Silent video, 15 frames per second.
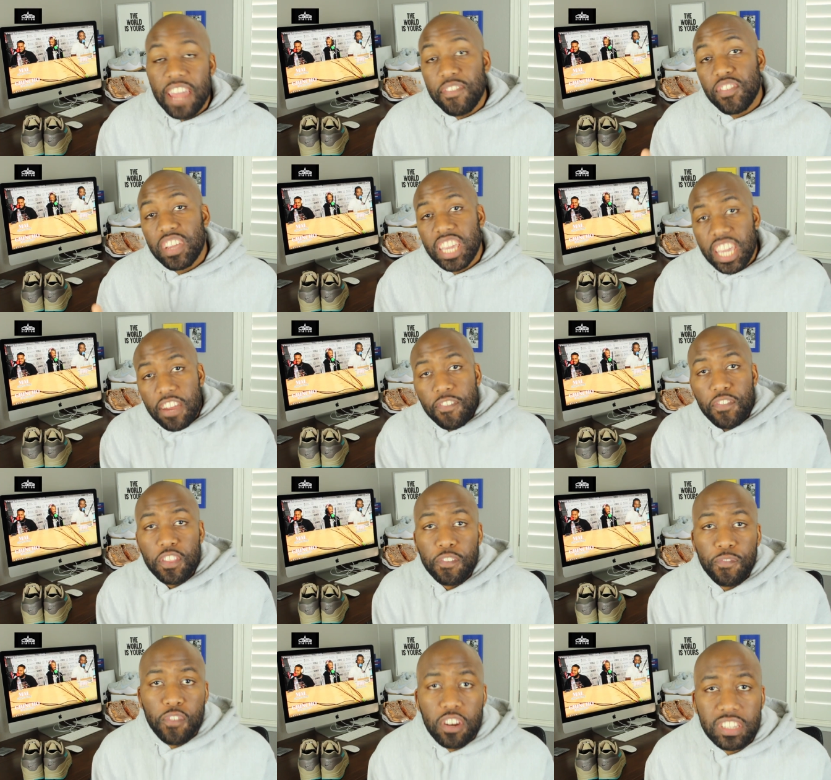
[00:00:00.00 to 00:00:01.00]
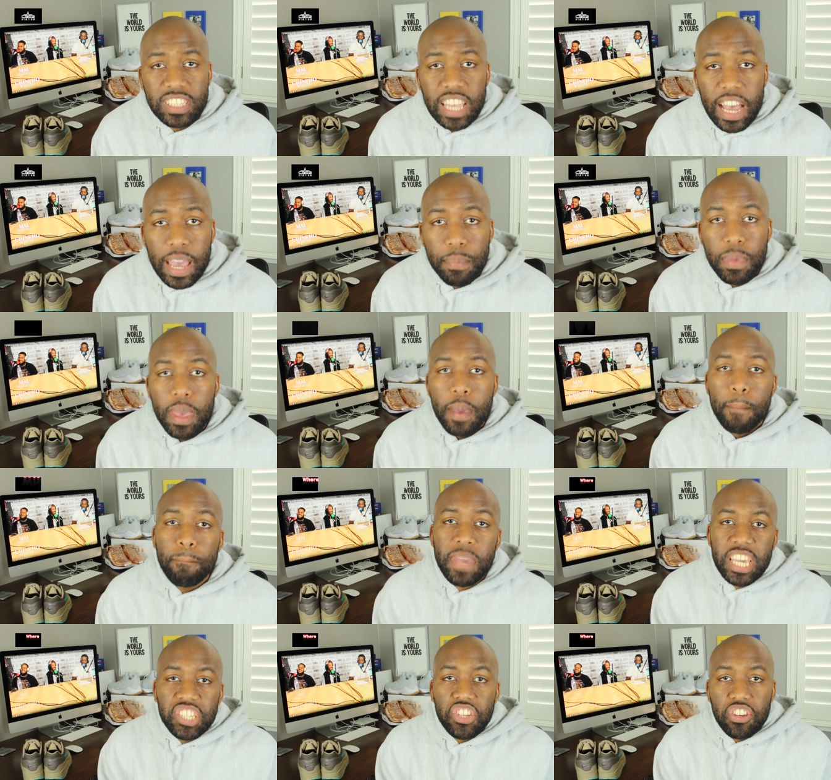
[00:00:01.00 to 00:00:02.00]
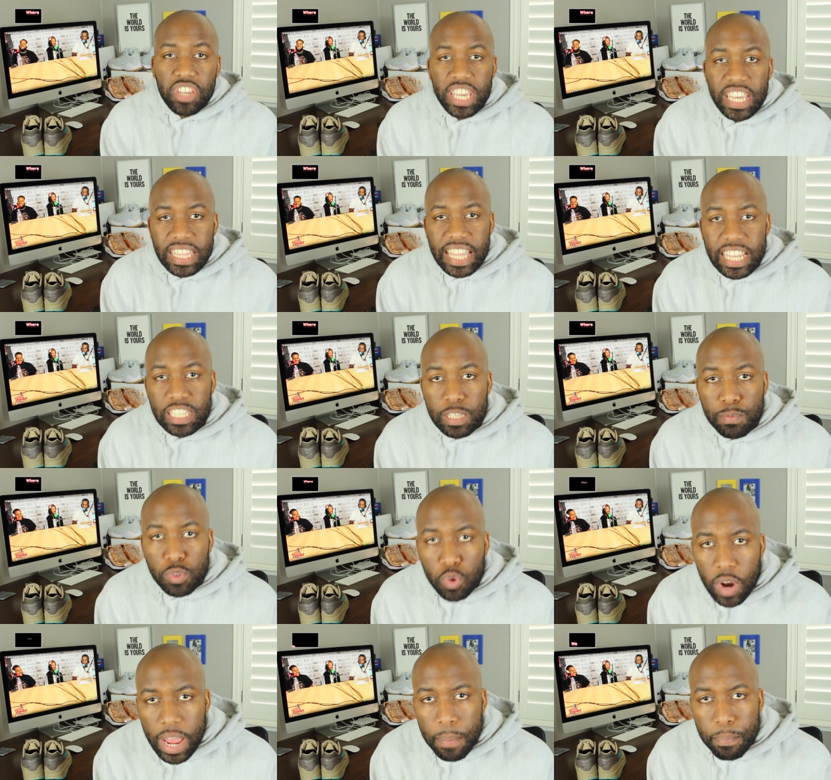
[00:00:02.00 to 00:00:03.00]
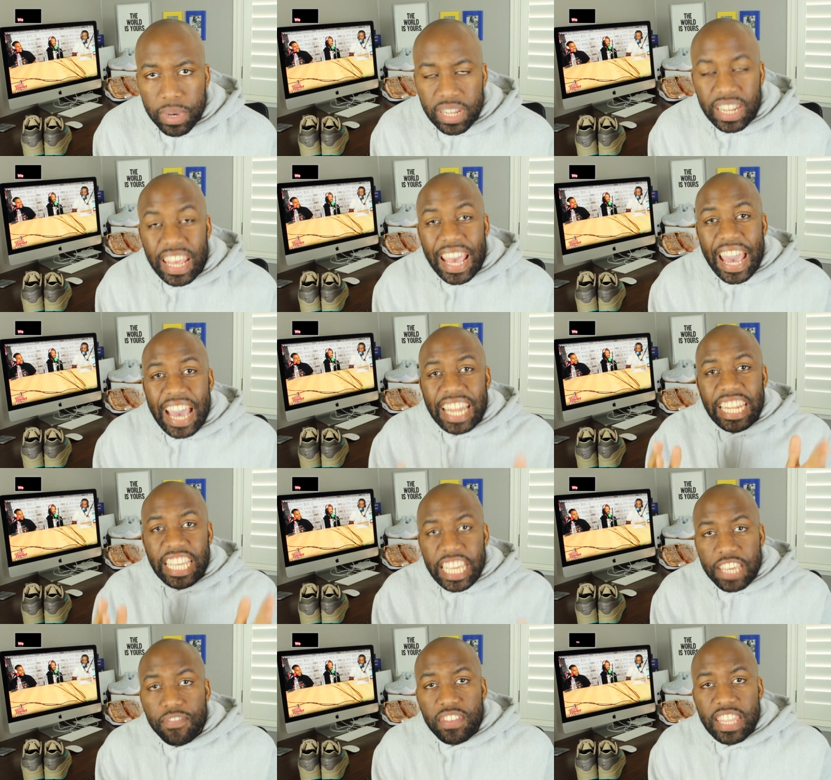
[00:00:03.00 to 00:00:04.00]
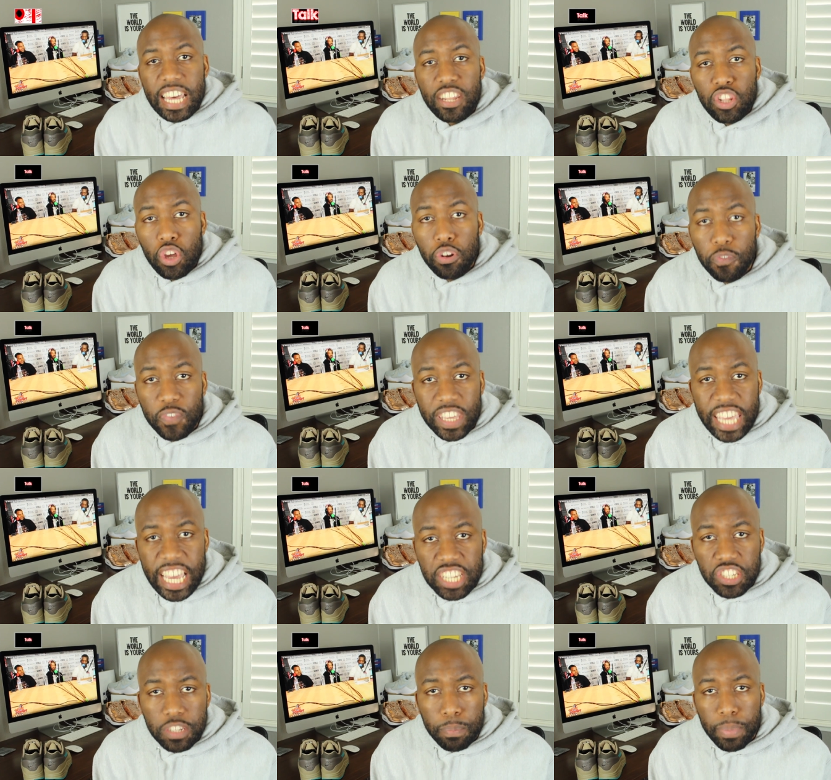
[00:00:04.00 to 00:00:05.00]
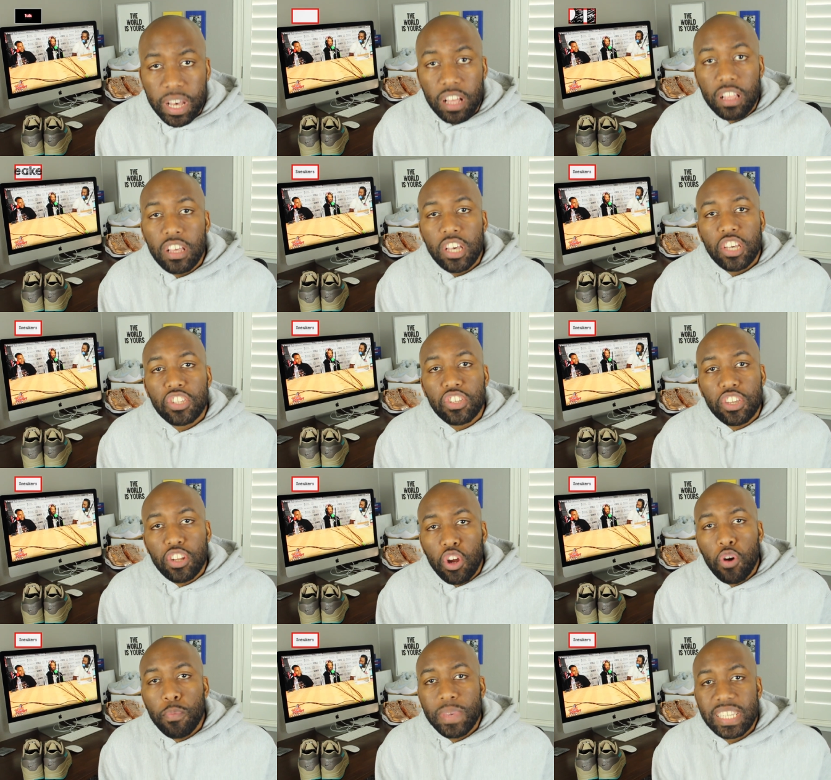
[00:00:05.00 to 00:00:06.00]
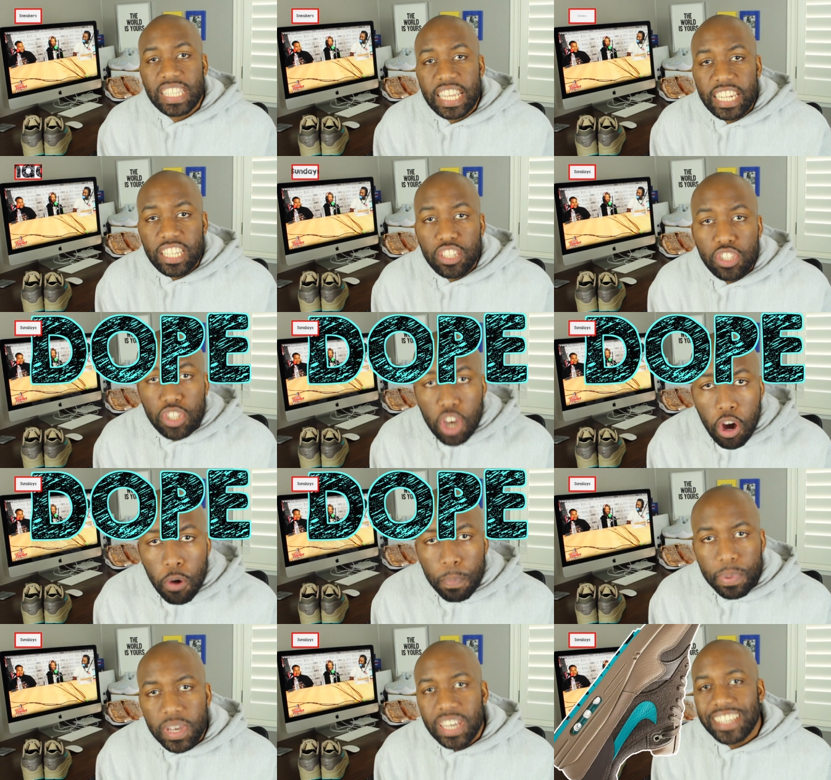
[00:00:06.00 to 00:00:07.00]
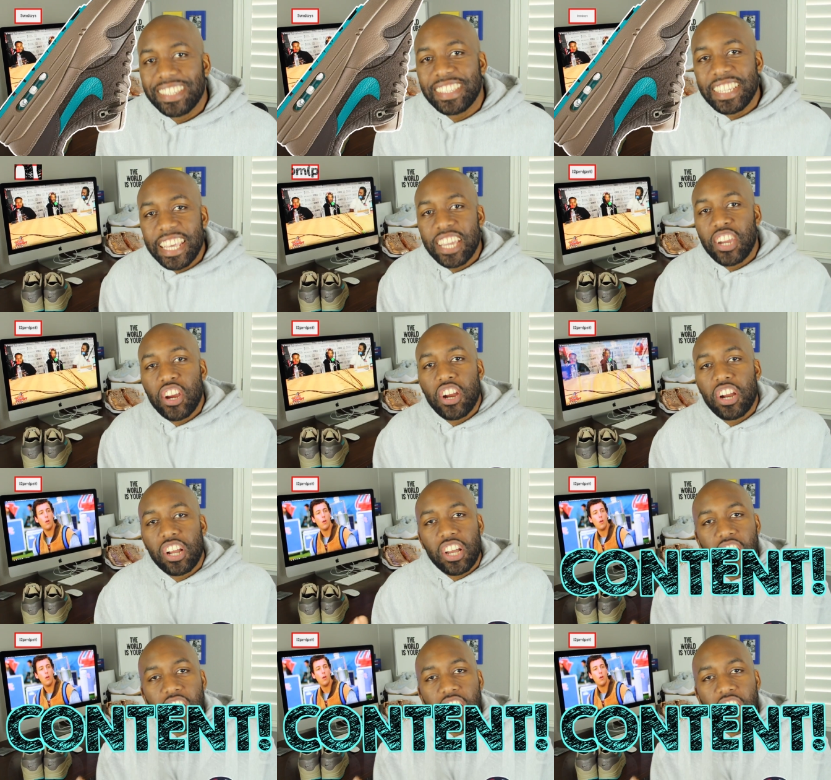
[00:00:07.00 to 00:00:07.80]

and if you're here for the first time, make sure you hit that subscribe button and even that notification bell so you don't miss any dope sneaker